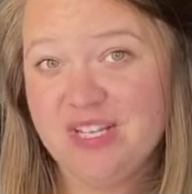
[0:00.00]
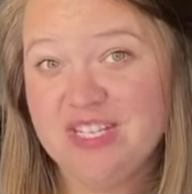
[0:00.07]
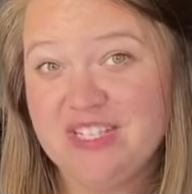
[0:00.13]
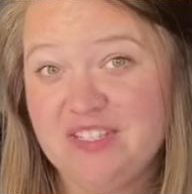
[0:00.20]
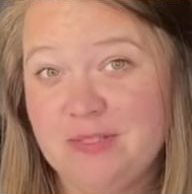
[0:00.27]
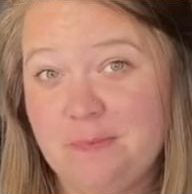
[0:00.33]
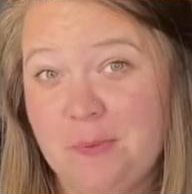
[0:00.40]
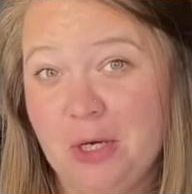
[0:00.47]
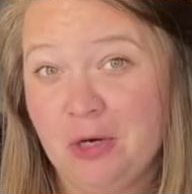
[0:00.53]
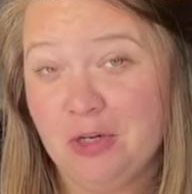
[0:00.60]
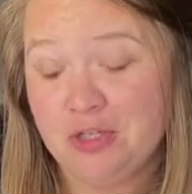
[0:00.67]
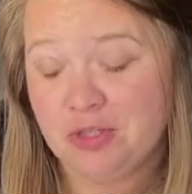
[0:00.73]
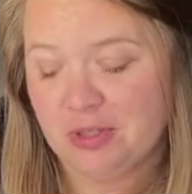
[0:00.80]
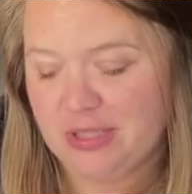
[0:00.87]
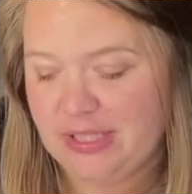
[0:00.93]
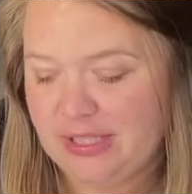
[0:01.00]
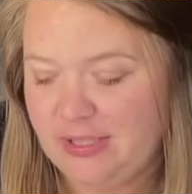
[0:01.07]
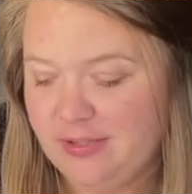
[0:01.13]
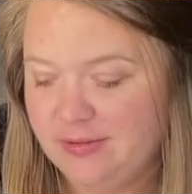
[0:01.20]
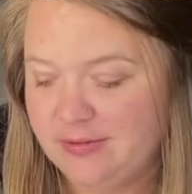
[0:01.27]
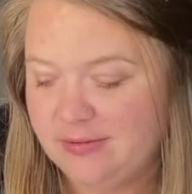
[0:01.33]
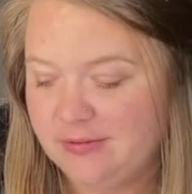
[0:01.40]

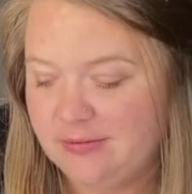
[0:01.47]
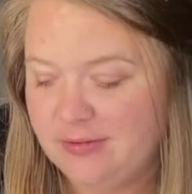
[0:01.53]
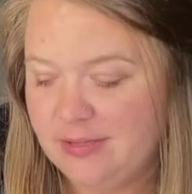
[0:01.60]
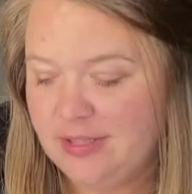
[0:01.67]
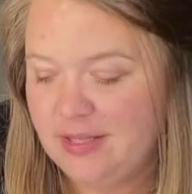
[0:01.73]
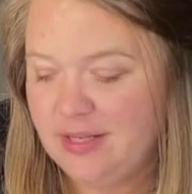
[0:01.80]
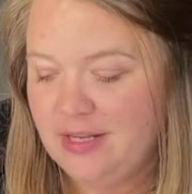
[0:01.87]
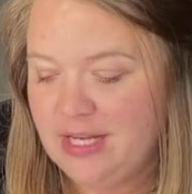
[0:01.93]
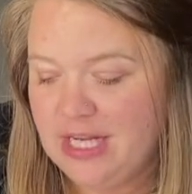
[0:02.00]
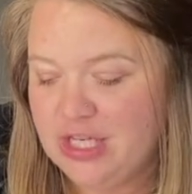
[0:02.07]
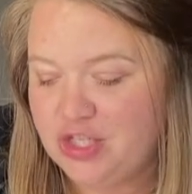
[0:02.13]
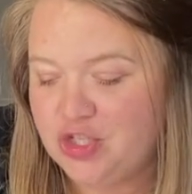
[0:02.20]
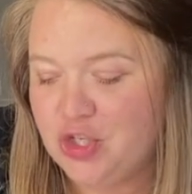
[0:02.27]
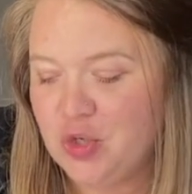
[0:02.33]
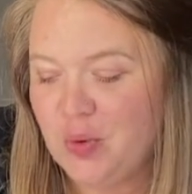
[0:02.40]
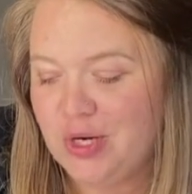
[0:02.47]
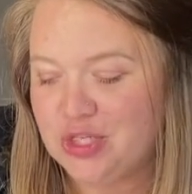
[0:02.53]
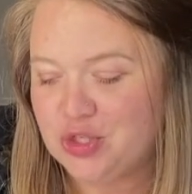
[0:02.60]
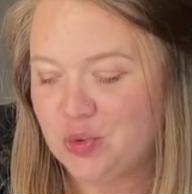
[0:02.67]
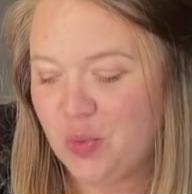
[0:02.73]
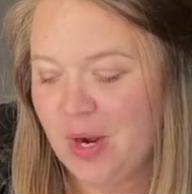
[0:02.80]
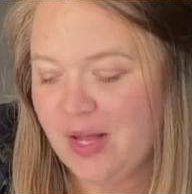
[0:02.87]
spiritually into a
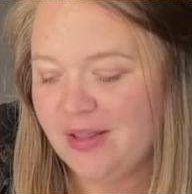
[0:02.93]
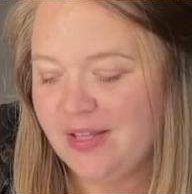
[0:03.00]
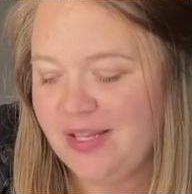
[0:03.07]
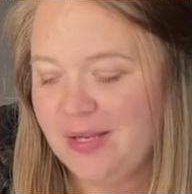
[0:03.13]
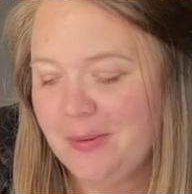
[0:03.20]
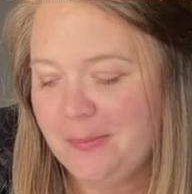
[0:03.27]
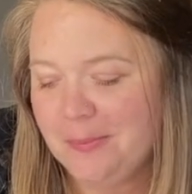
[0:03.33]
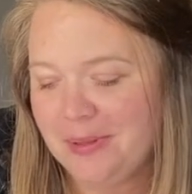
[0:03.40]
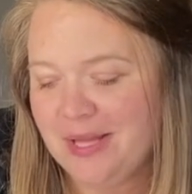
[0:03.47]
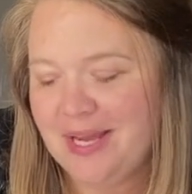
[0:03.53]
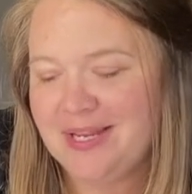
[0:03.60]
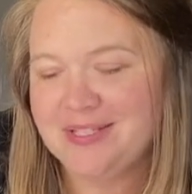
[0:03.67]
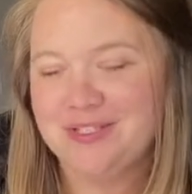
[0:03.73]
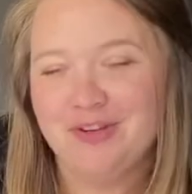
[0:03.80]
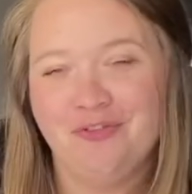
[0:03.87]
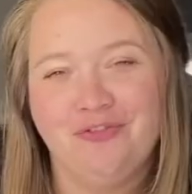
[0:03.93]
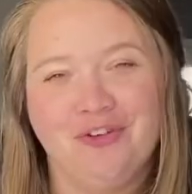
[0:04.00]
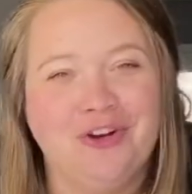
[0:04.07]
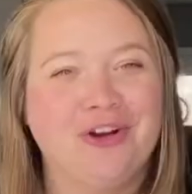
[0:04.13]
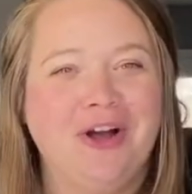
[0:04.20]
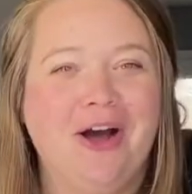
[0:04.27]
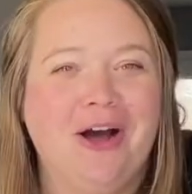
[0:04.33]
dwelling place
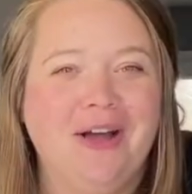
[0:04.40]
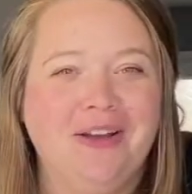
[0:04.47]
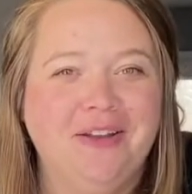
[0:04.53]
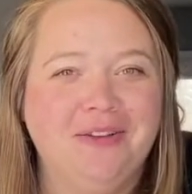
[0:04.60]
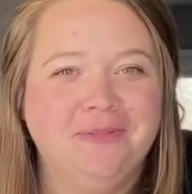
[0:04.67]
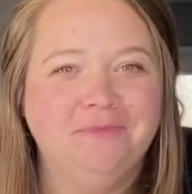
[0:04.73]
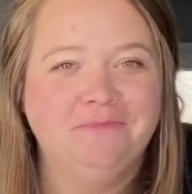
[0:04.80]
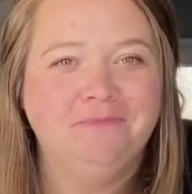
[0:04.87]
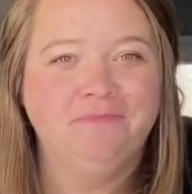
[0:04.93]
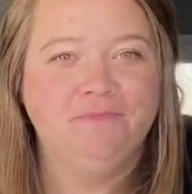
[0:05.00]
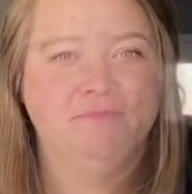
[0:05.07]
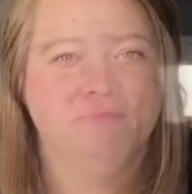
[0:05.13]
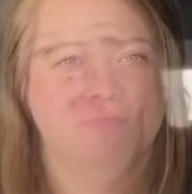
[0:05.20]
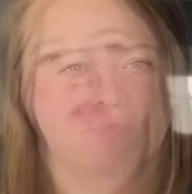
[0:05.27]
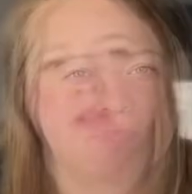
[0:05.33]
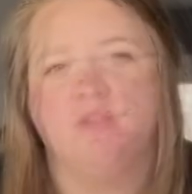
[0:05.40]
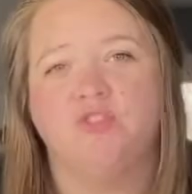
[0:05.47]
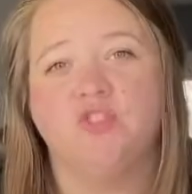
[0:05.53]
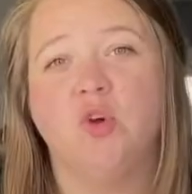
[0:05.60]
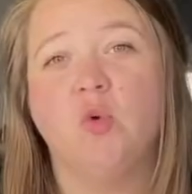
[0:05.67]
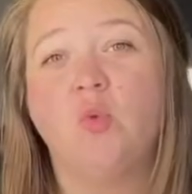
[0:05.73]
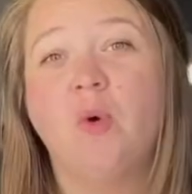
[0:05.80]
for God.
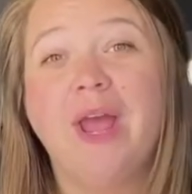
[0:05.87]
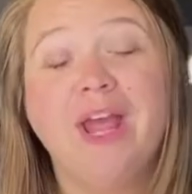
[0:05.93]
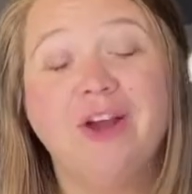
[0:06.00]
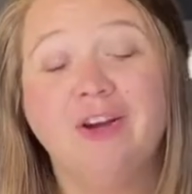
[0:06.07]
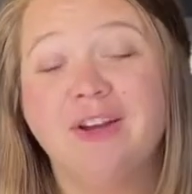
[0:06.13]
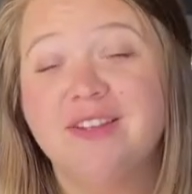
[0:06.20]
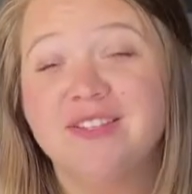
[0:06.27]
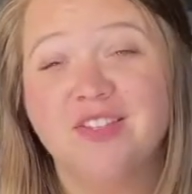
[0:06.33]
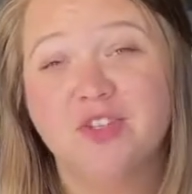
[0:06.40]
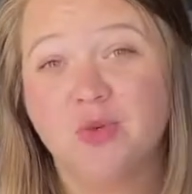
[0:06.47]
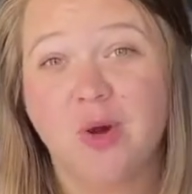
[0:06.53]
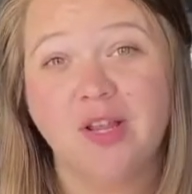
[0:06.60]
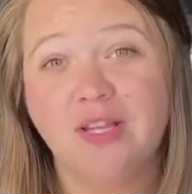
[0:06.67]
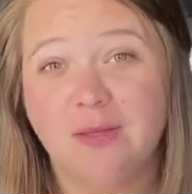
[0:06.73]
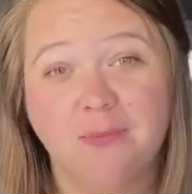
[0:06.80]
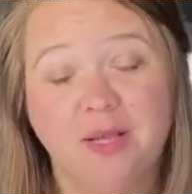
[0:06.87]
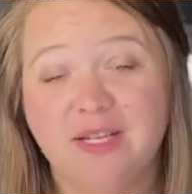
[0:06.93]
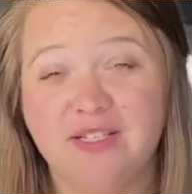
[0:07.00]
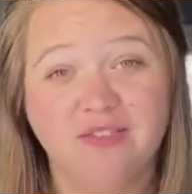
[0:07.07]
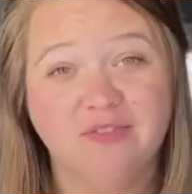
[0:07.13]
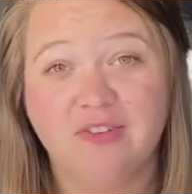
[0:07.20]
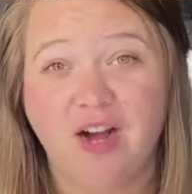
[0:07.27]
So, where is the dwelling
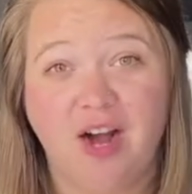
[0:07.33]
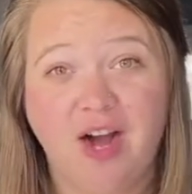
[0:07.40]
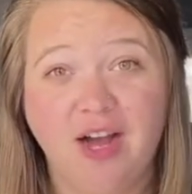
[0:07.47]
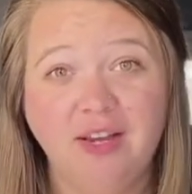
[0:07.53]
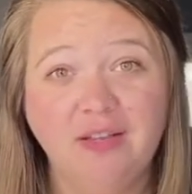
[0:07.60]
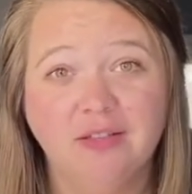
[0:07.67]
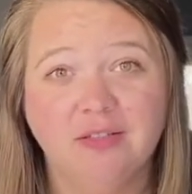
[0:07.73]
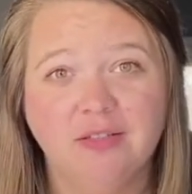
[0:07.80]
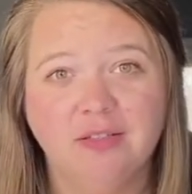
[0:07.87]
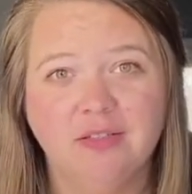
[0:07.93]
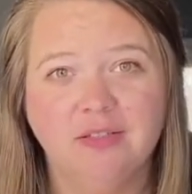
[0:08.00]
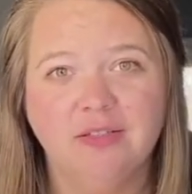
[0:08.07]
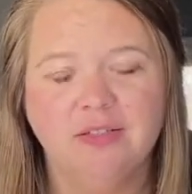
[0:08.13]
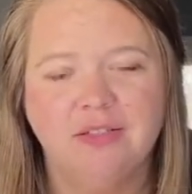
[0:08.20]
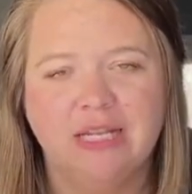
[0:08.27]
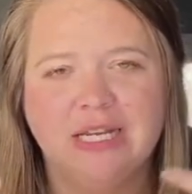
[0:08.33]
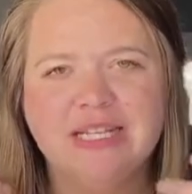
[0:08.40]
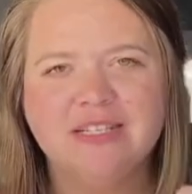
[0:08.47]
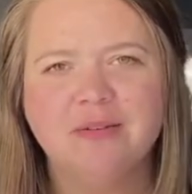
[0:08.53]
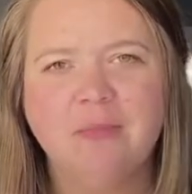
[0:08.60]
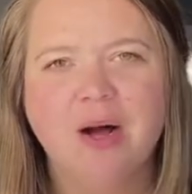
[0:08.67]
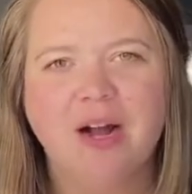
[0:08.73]
place of God? It
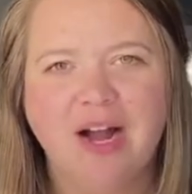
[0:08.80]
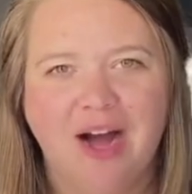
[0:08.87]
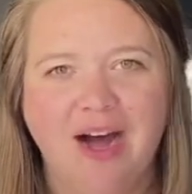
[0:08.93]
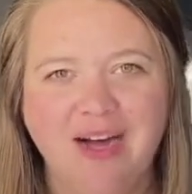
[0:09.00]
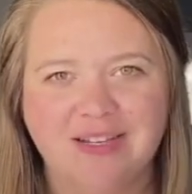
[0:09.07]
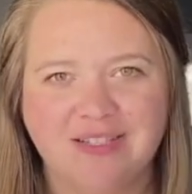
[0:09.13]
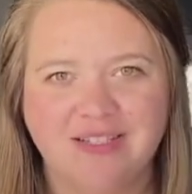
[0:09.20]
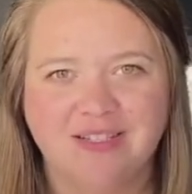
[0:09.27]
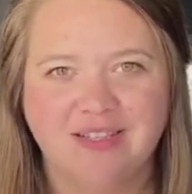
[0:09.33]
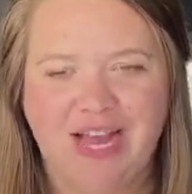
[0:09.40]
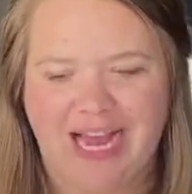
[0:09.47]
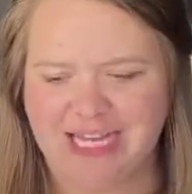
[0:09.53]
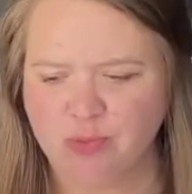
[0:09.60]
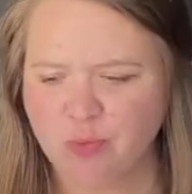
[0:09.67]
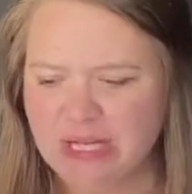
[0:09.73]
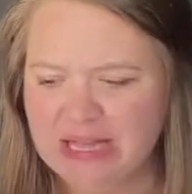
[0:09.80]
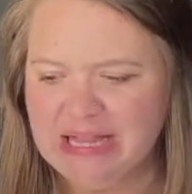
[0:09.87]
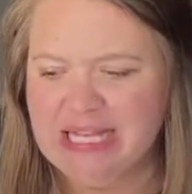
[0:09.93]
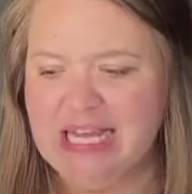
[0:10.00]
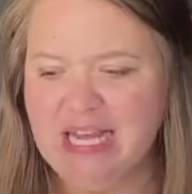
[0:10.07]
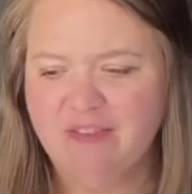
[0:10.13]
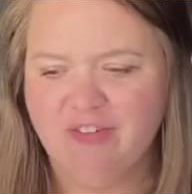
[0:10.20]
is among us as we
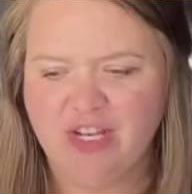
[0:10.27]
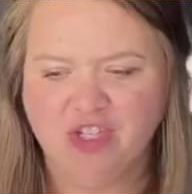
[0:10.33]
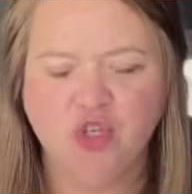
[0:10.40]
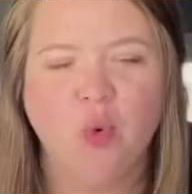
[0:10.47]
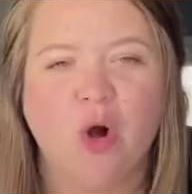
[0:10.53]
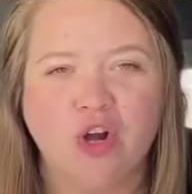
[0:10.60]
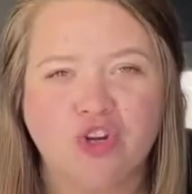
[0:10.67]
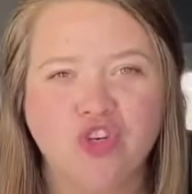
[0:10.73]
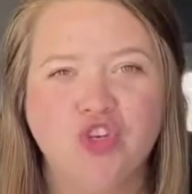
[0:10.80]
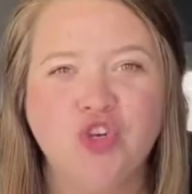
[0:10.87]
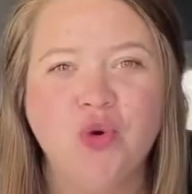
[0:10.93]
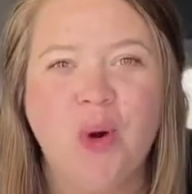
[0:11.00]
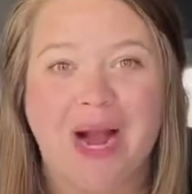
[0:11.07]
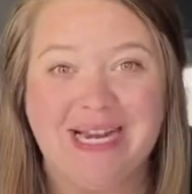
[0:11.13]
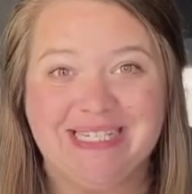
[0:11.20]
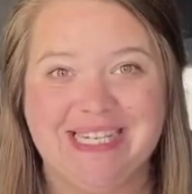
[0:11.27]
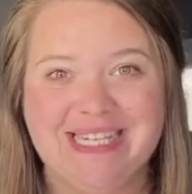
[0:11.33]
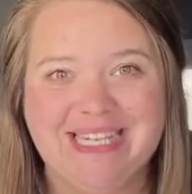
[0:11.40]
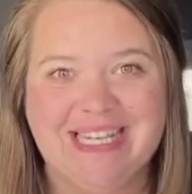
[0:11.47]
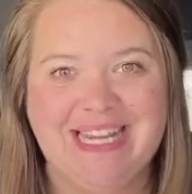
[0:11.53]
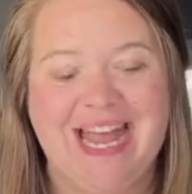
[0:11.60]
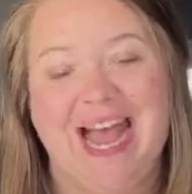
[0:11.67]
live into our new
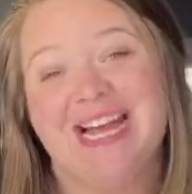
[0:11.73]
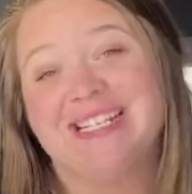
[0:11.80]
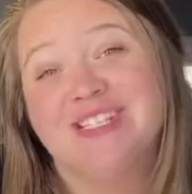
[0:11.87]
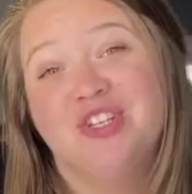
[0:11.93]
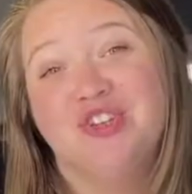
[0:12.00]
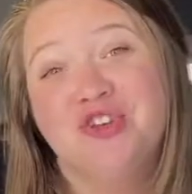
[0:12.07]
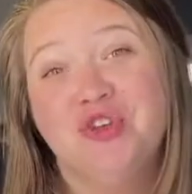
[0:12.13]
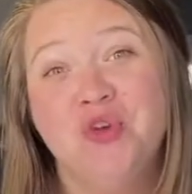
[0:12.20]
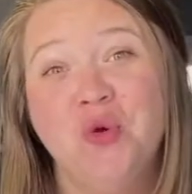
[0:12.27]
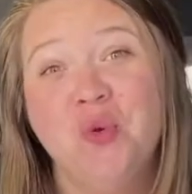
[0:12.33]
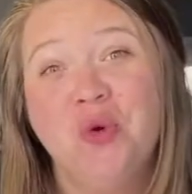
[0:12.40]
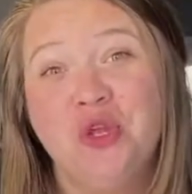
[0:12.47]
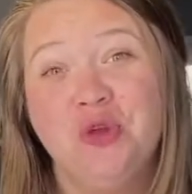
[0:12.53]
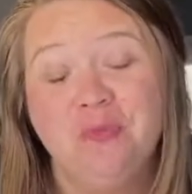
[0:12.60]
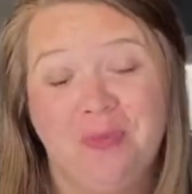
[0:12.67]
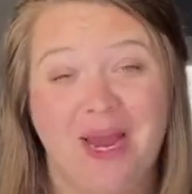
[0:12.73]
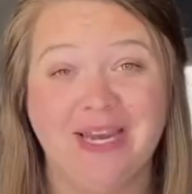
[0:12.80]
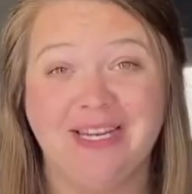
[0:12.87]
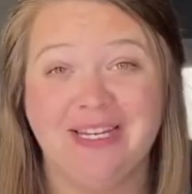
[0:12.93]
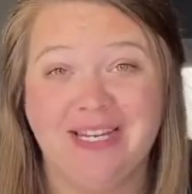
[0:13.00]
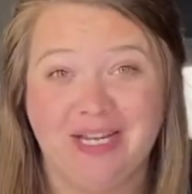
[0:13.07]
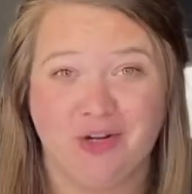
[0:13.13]
identity as the new
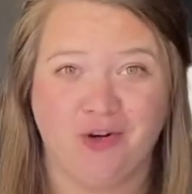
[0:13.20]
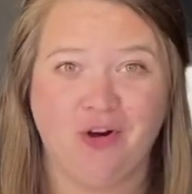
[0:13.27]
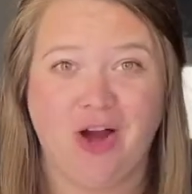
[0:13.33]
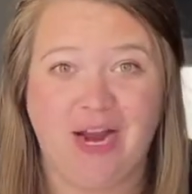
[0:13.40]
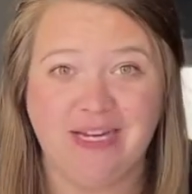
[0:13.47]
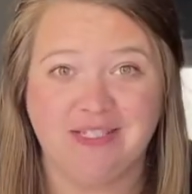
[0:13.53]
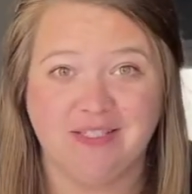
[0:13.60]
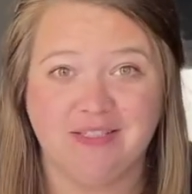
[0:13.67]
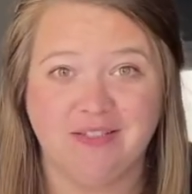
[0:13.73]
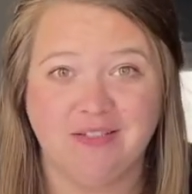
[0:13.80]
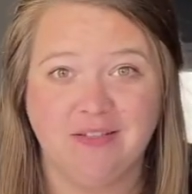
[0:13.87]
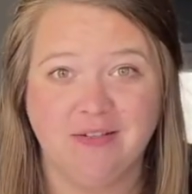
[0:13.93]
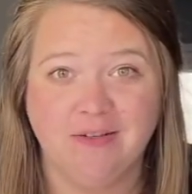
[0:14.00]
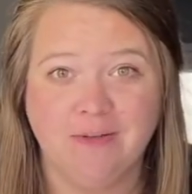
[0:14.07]
humanity in Christ.